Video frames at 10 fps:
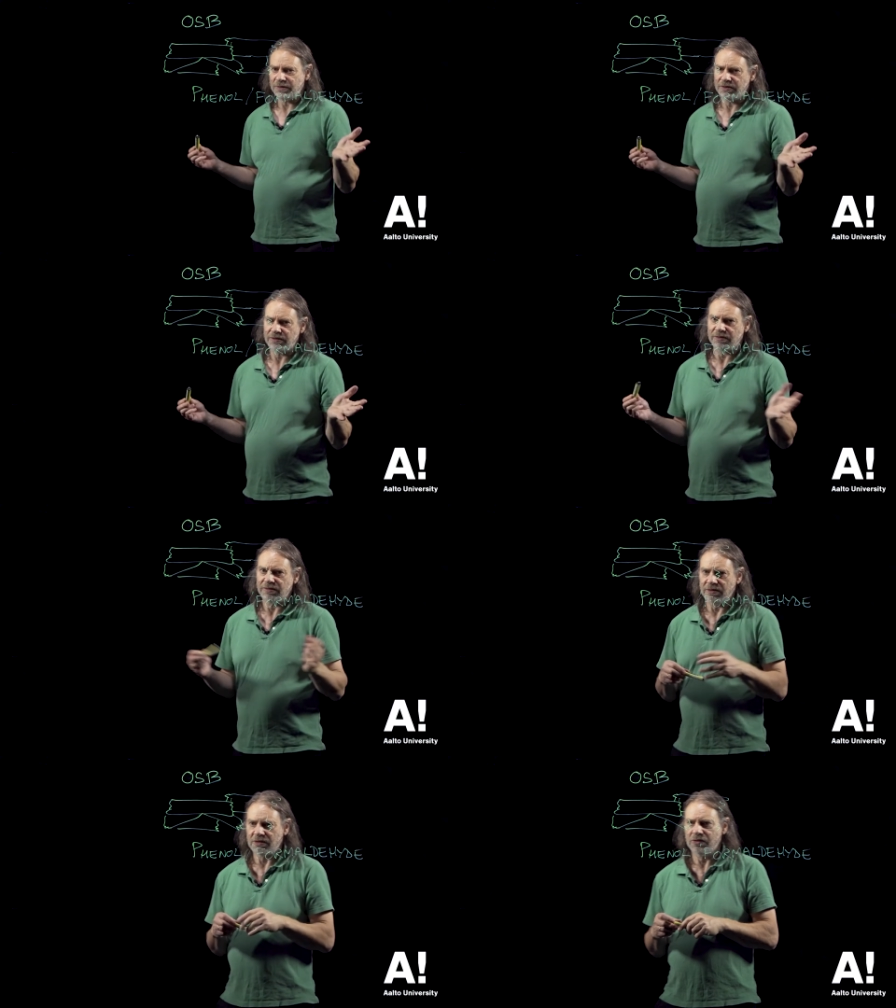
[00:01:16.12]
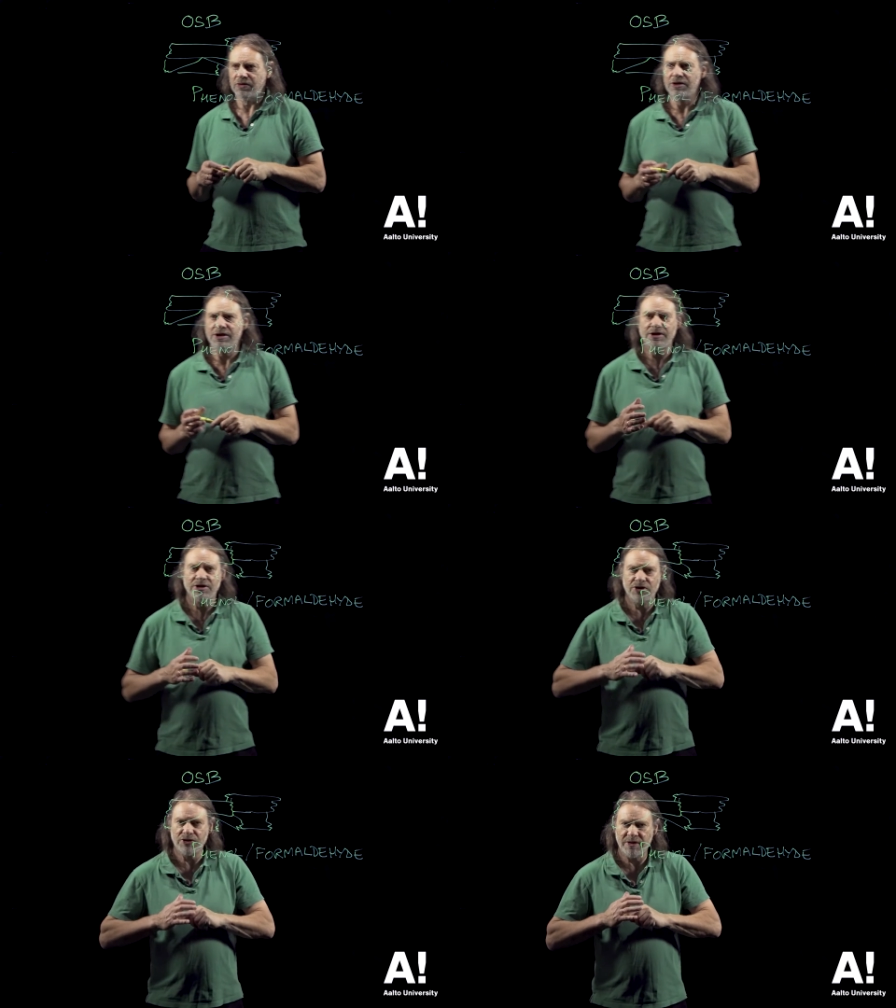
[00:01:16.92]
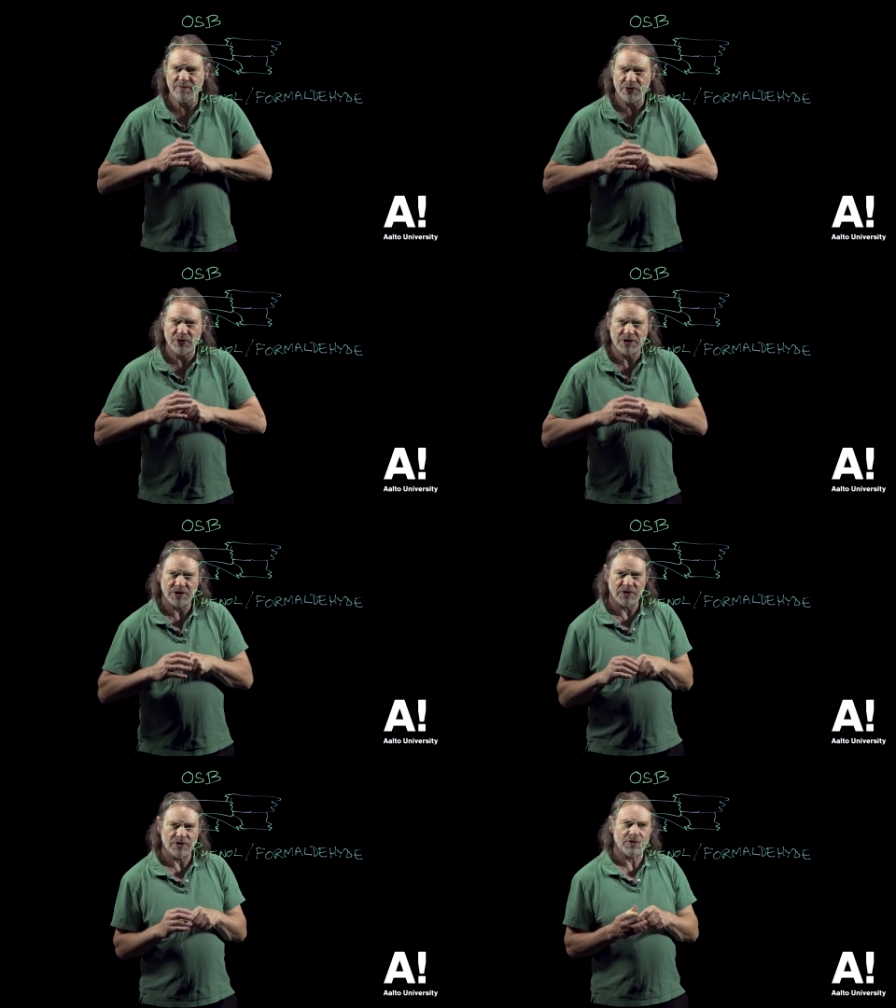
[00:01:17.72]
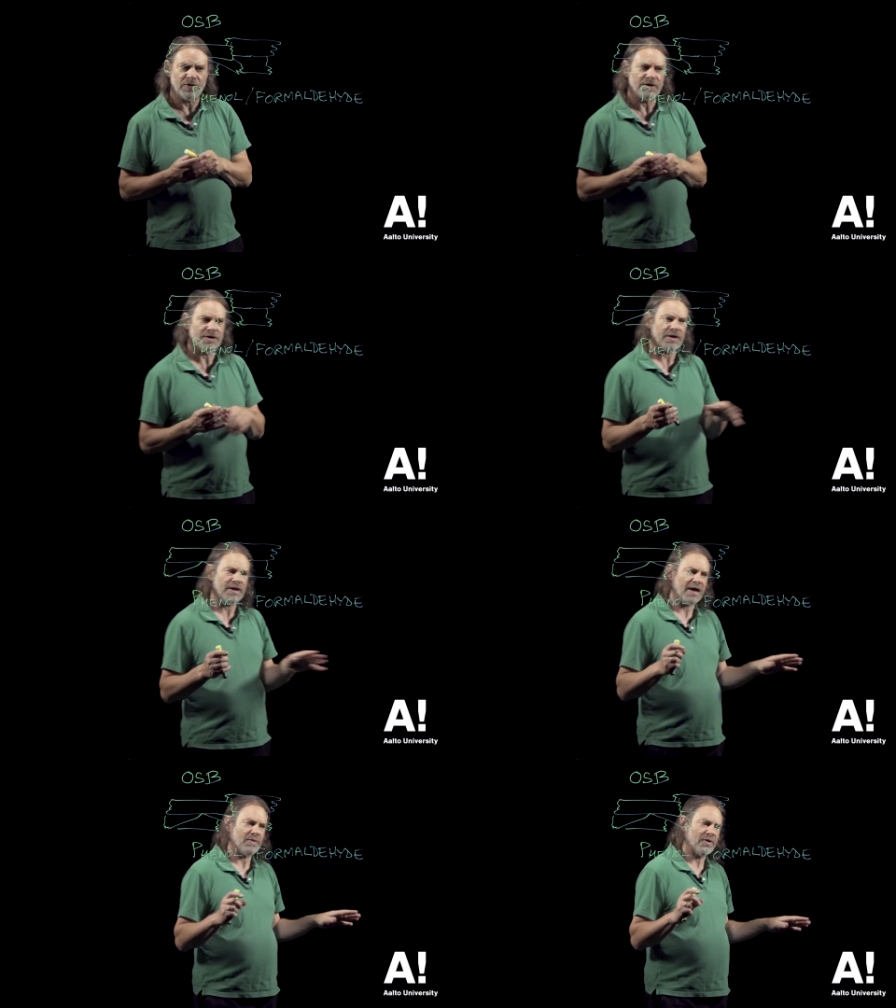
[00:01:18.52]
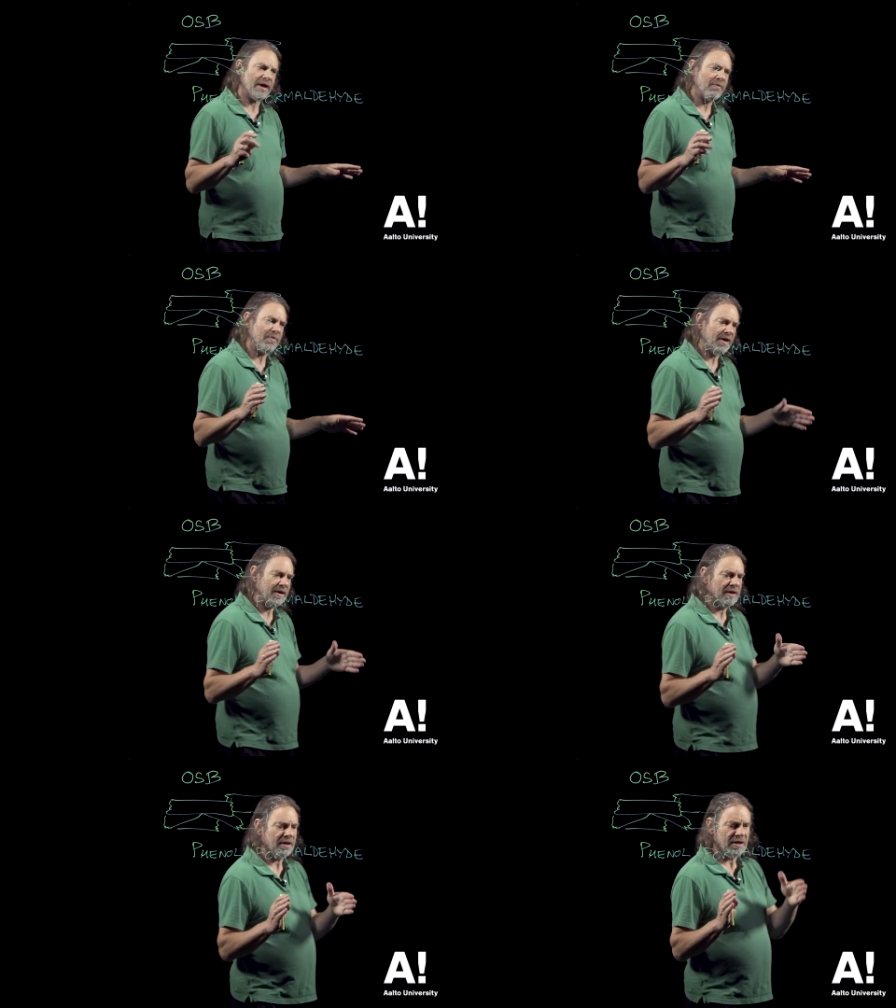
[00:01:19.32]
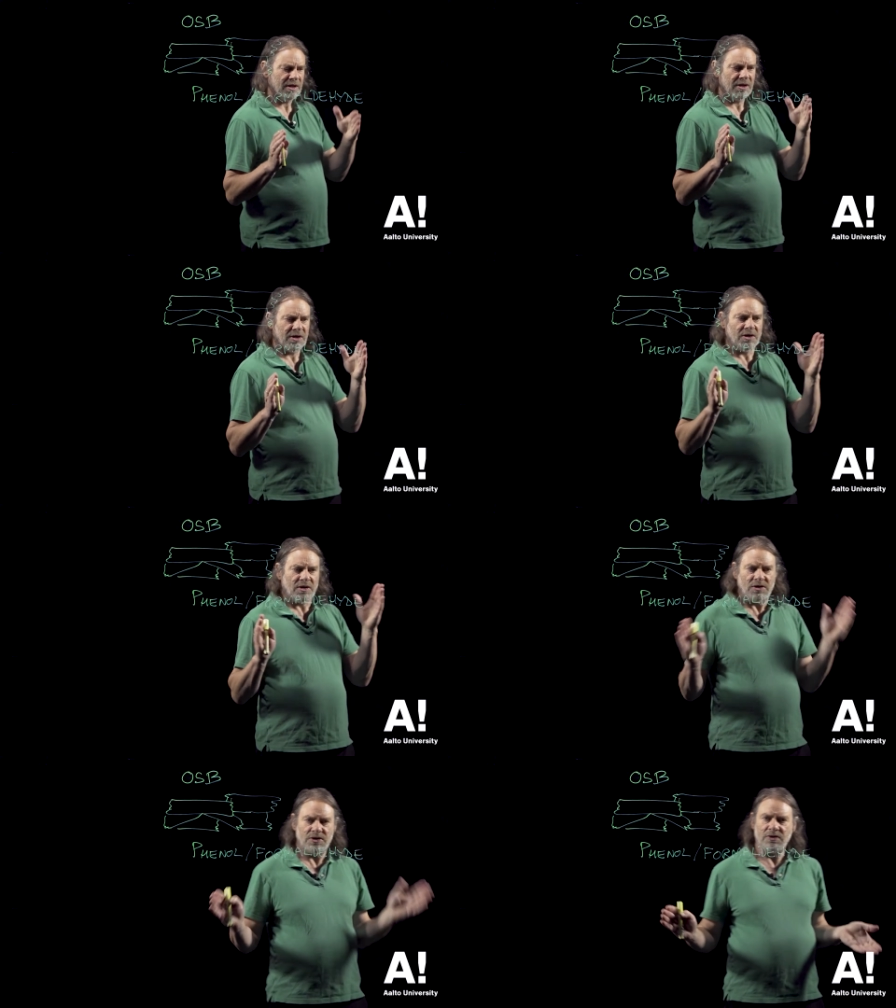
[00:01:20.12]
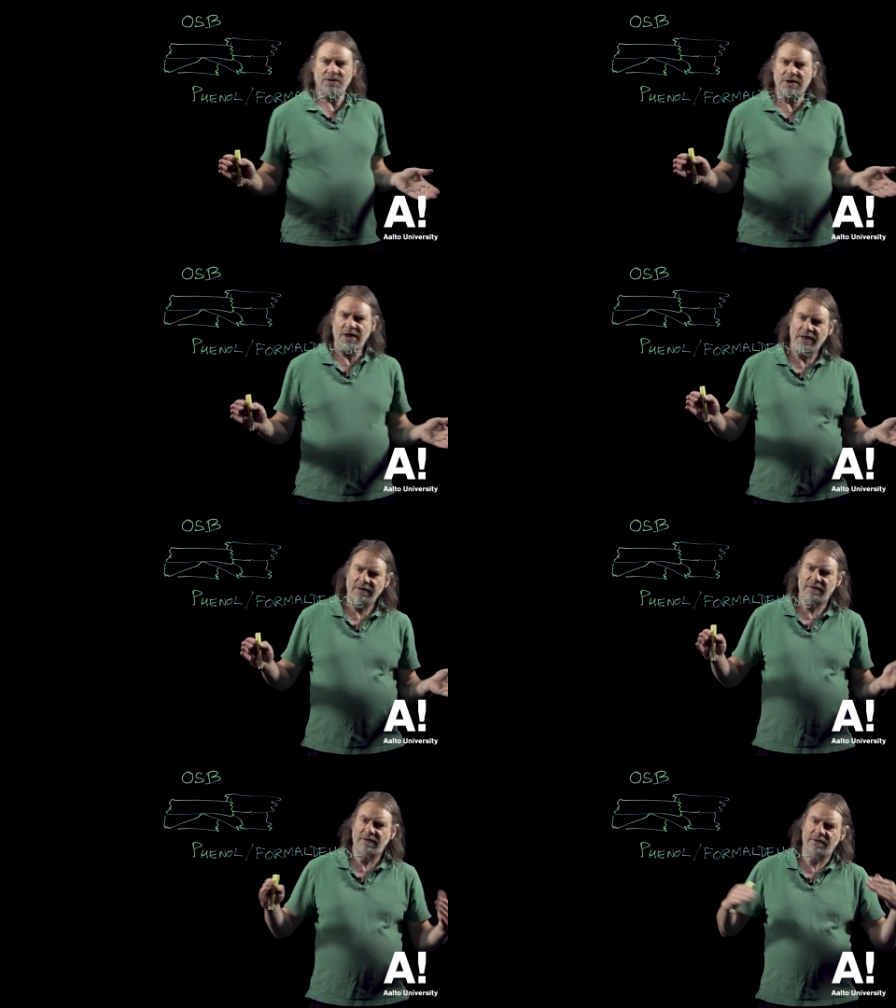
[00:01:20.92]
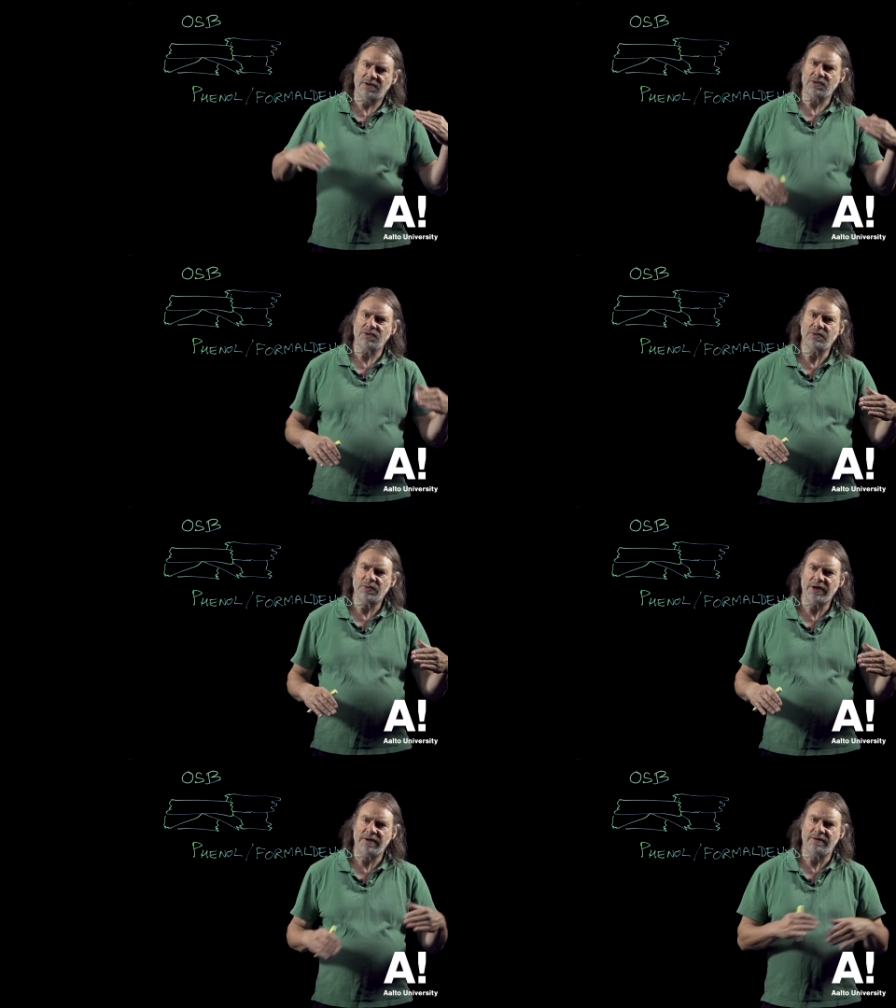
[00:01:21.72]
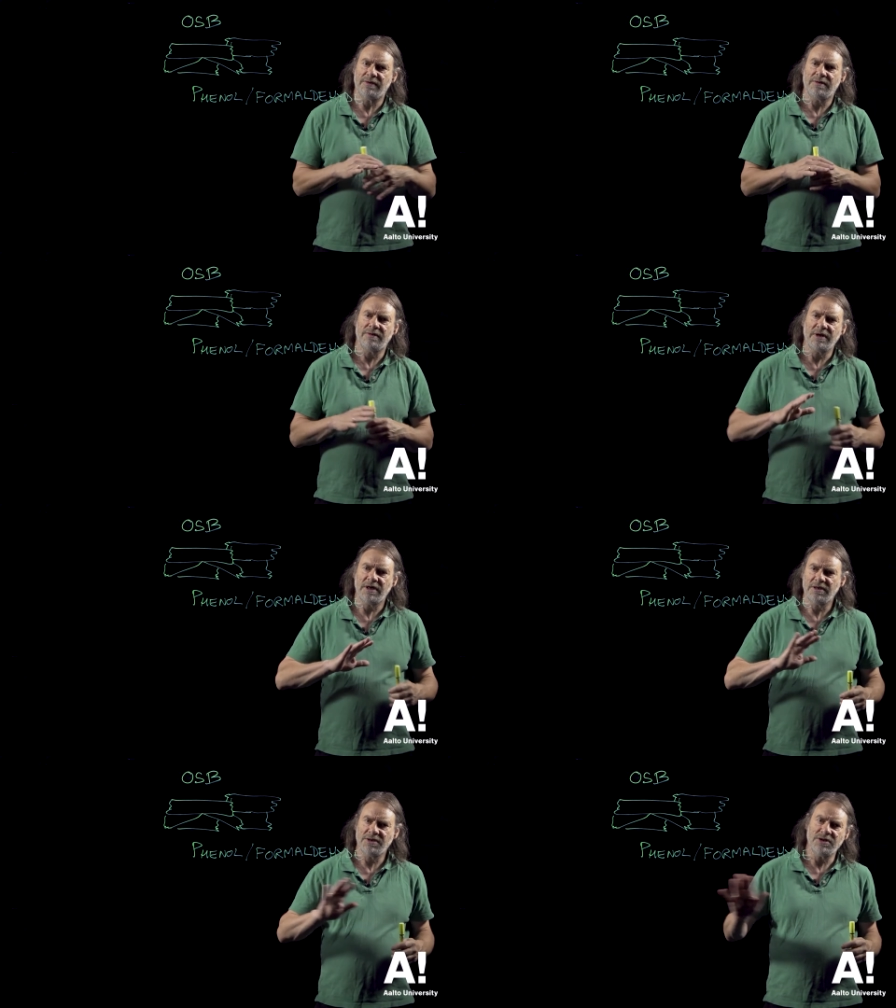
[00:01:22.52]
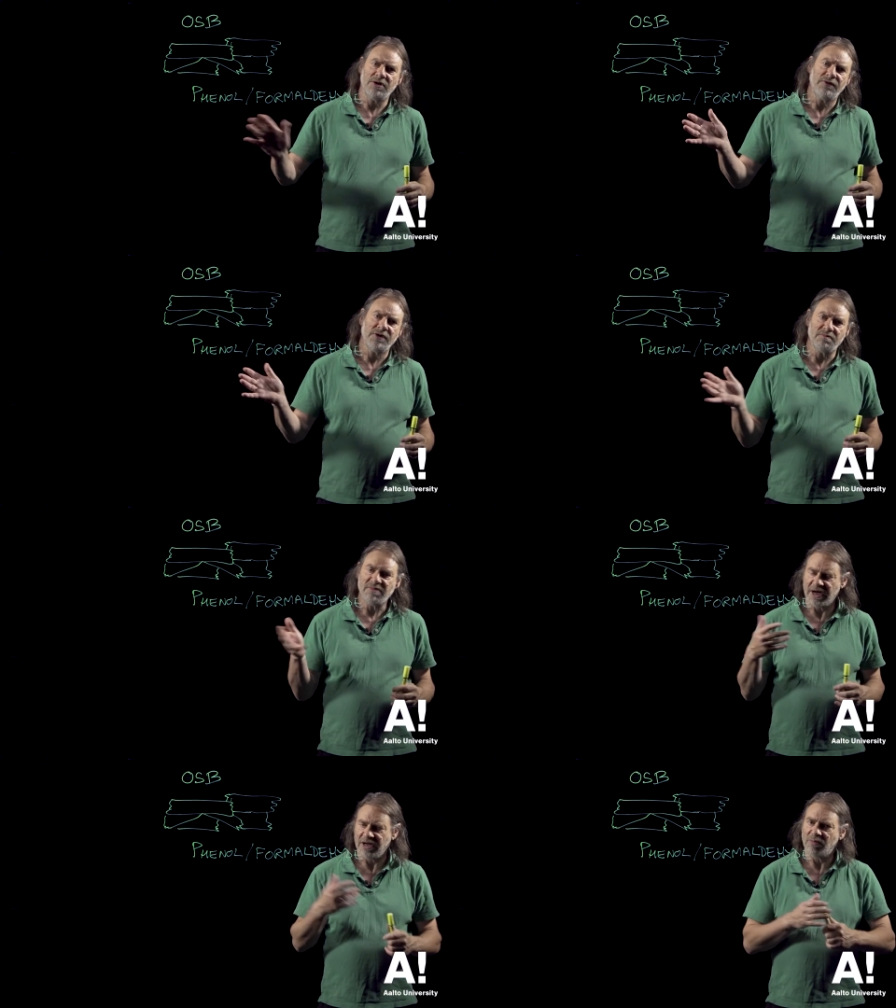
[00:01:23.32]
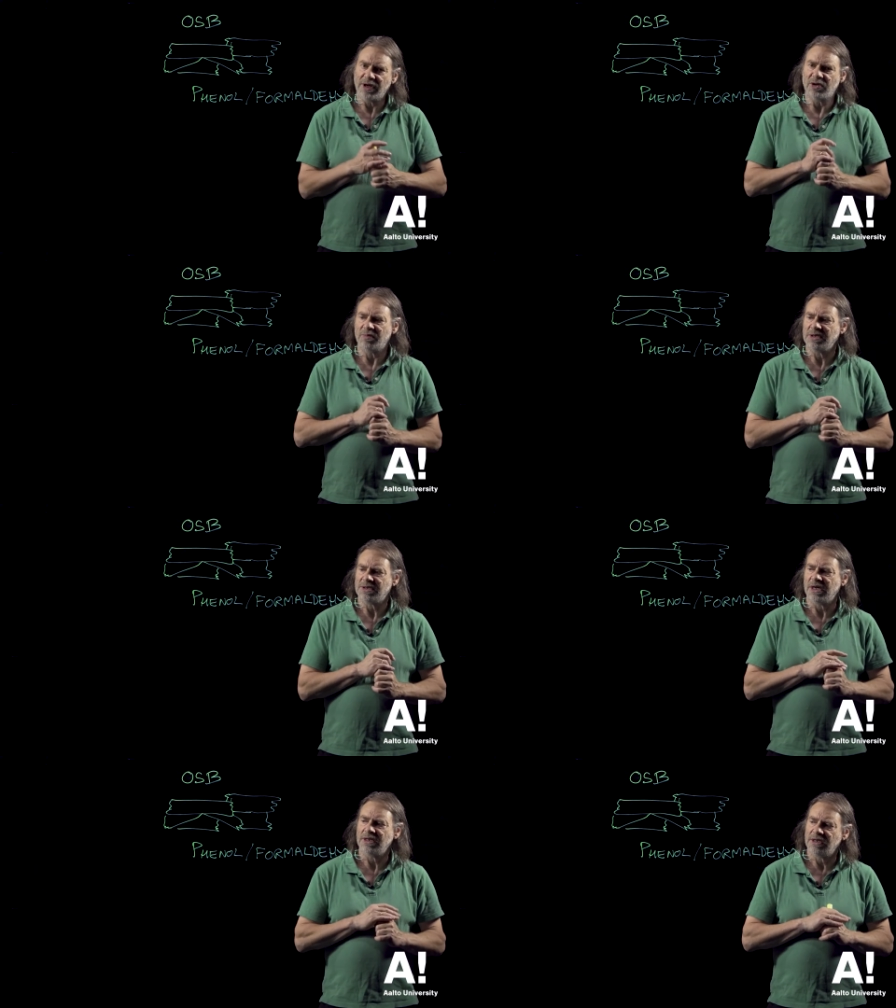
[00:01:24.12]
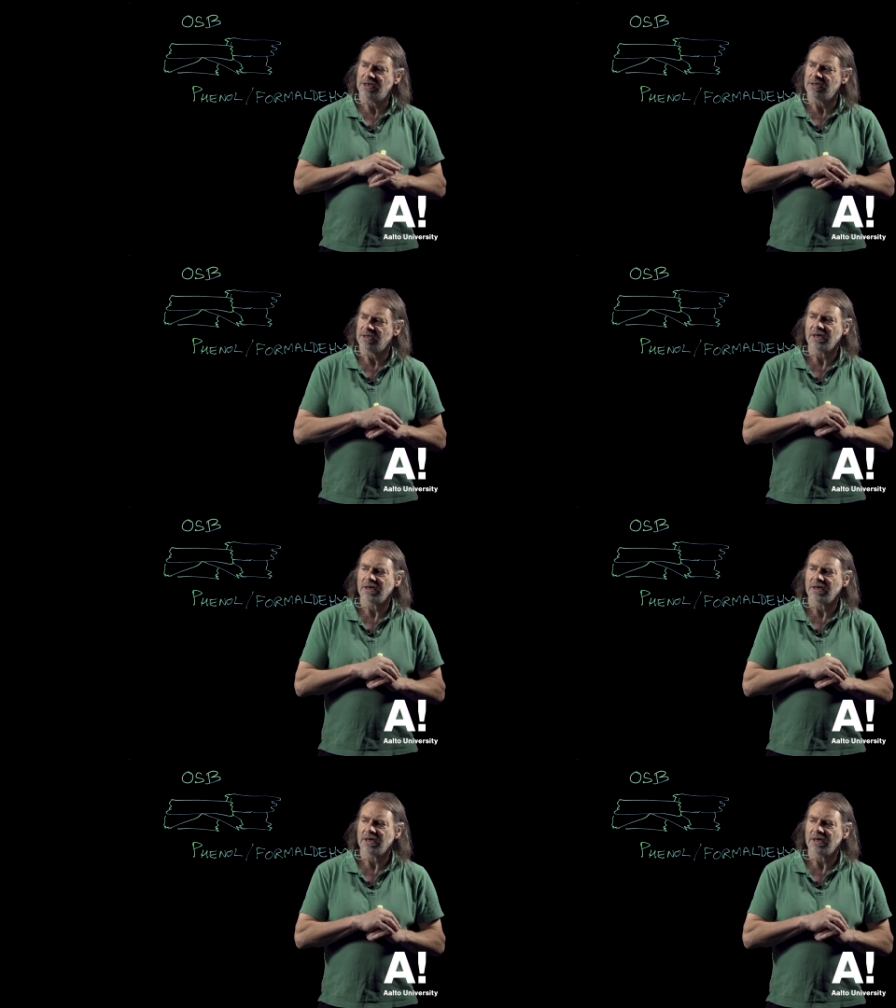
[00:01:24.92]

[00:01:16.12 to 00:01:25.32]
with oriented strand board as a consequence. So that will then be sawn to length, sawn to width, and the surface may or may not be sanded.